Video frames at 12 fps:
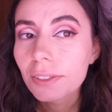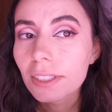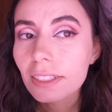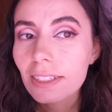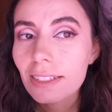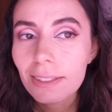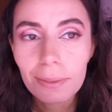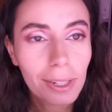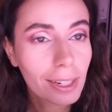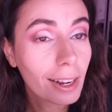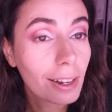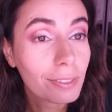this is what
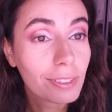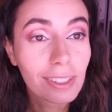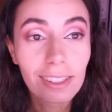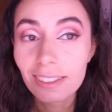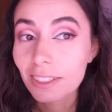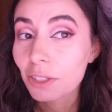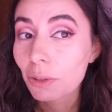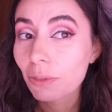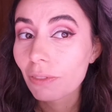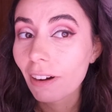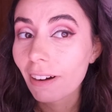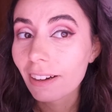I've done so
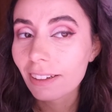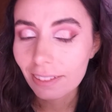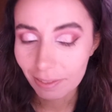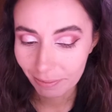far.